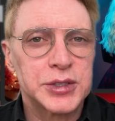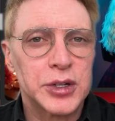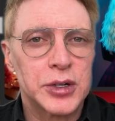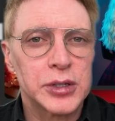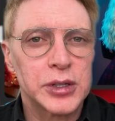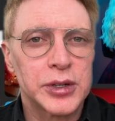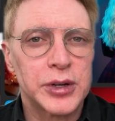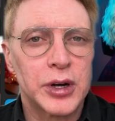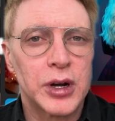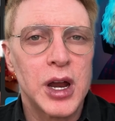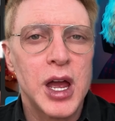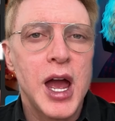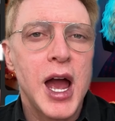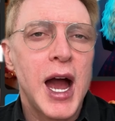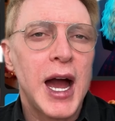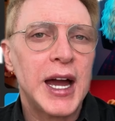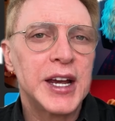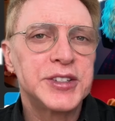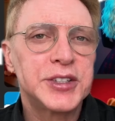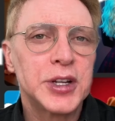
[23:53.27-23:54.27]
earlier,
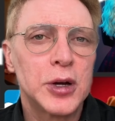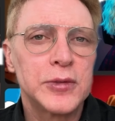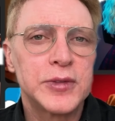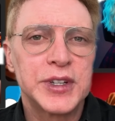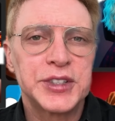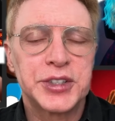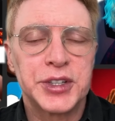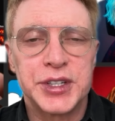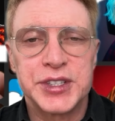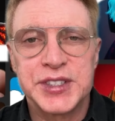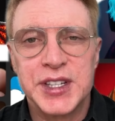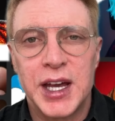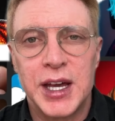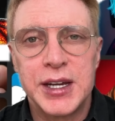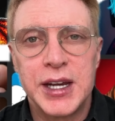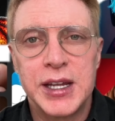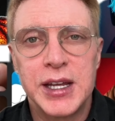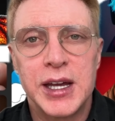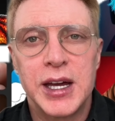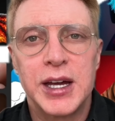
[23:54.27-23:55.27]
I dove into Dzine
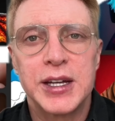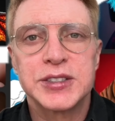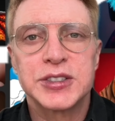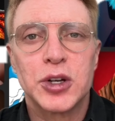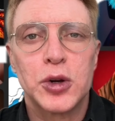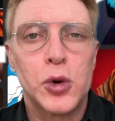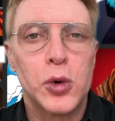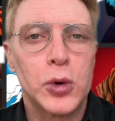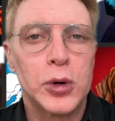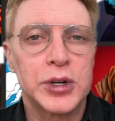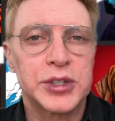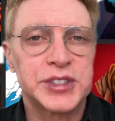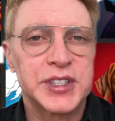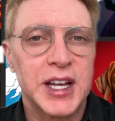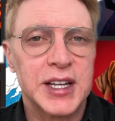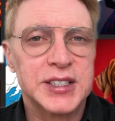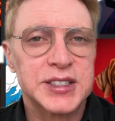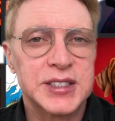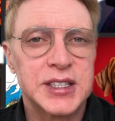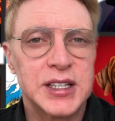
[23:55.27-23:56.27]
AI's core
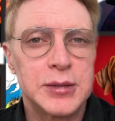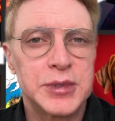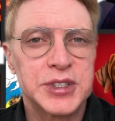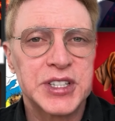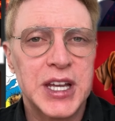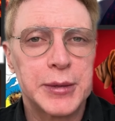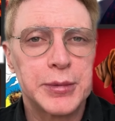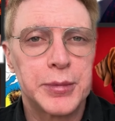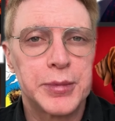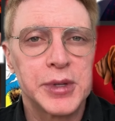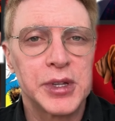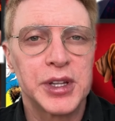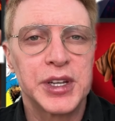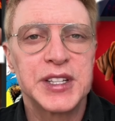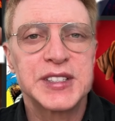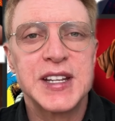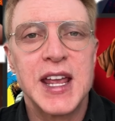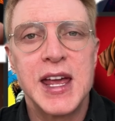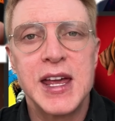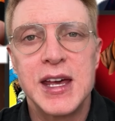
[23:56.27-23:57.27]
text-to-image
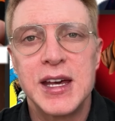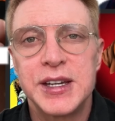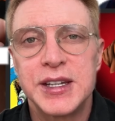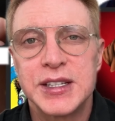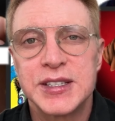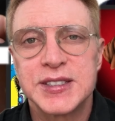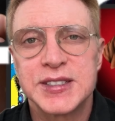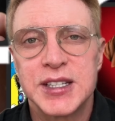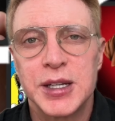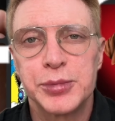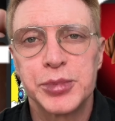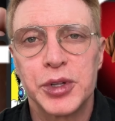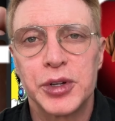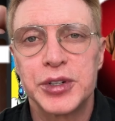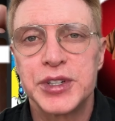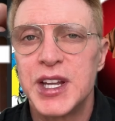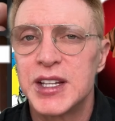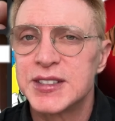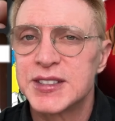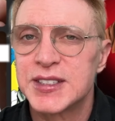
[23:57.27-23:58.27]
capabilities and its simpler
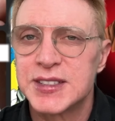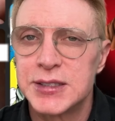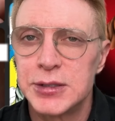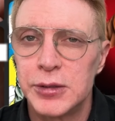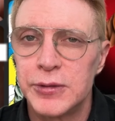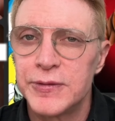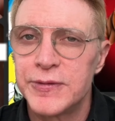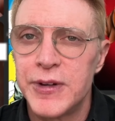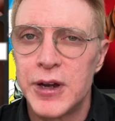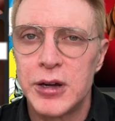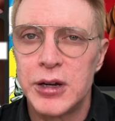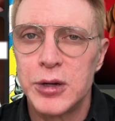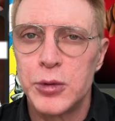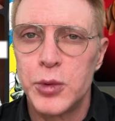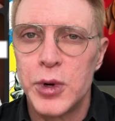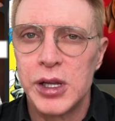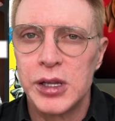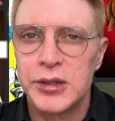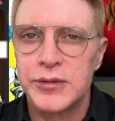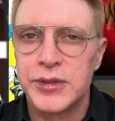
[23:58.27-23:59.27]
yet still very
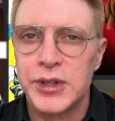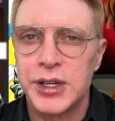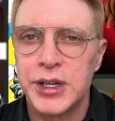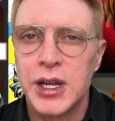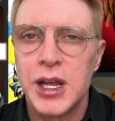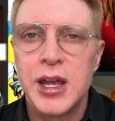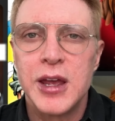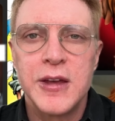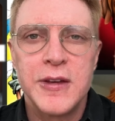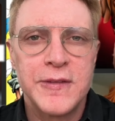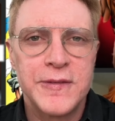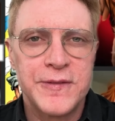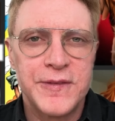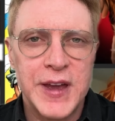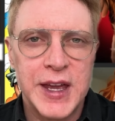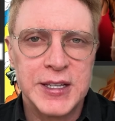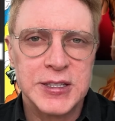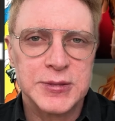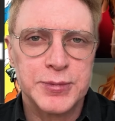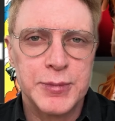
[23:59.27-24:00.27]
relevant
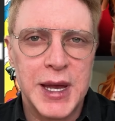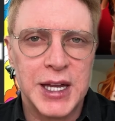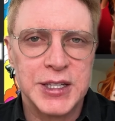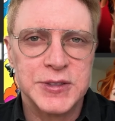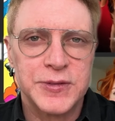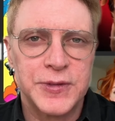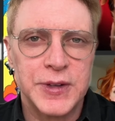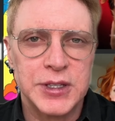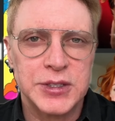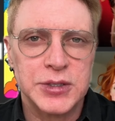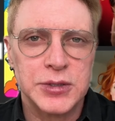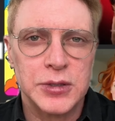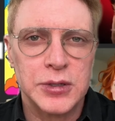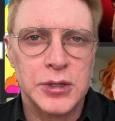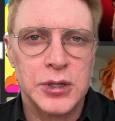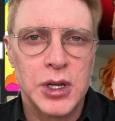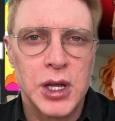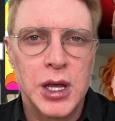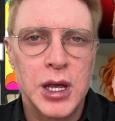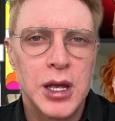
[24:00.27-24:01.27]
face match feature.
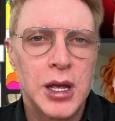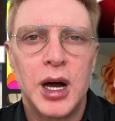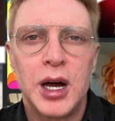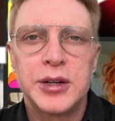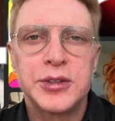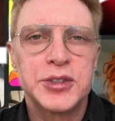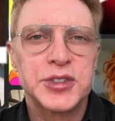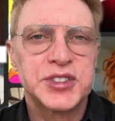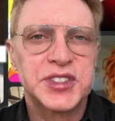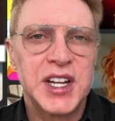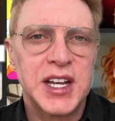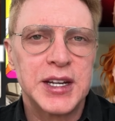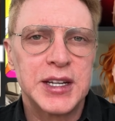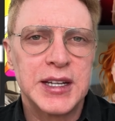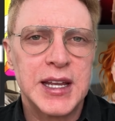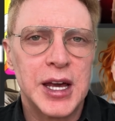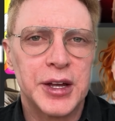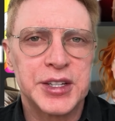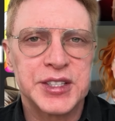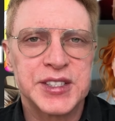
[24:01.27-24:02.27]

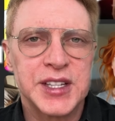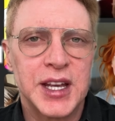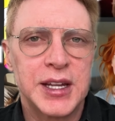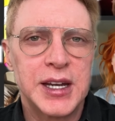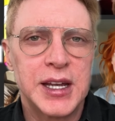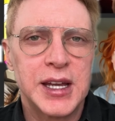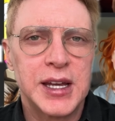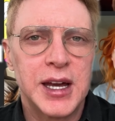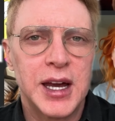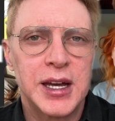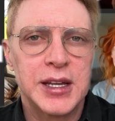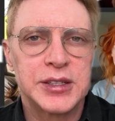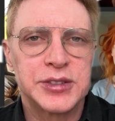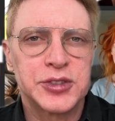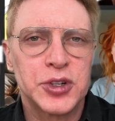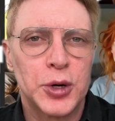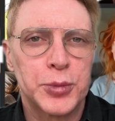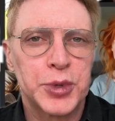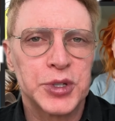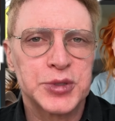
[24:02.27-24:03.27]
Understanding how Dzine AI
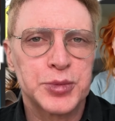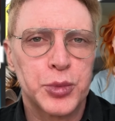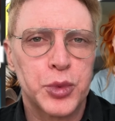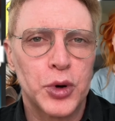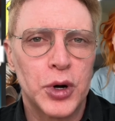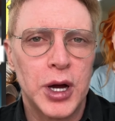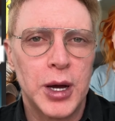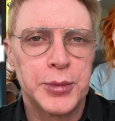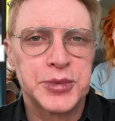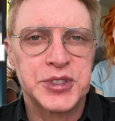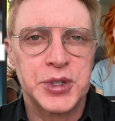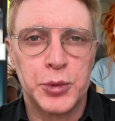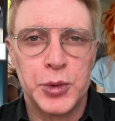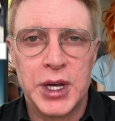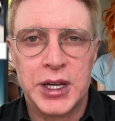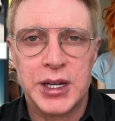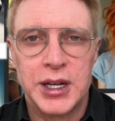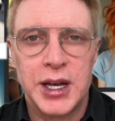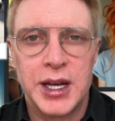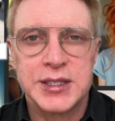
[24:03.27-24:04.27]
interprets prompts and
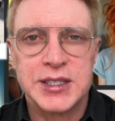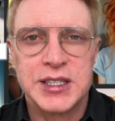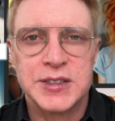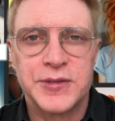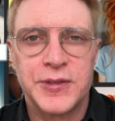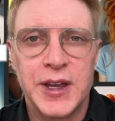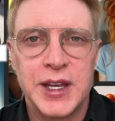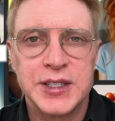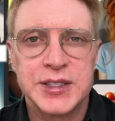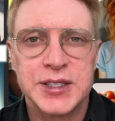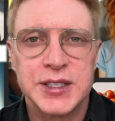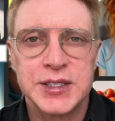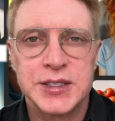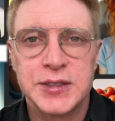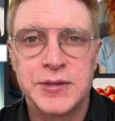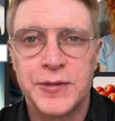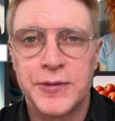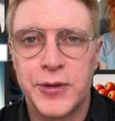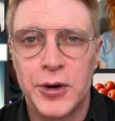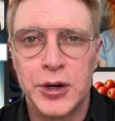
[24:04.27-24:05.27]
recognizes
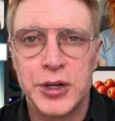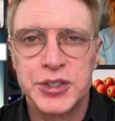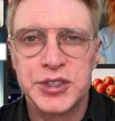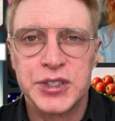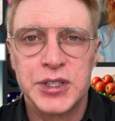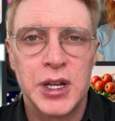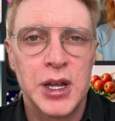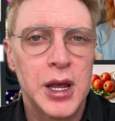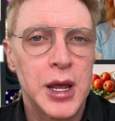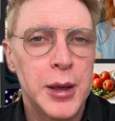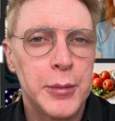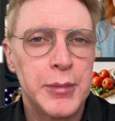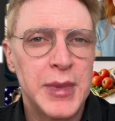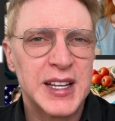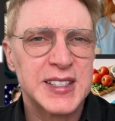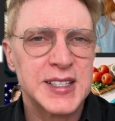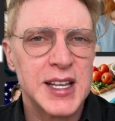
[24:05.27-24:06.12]
faces first makes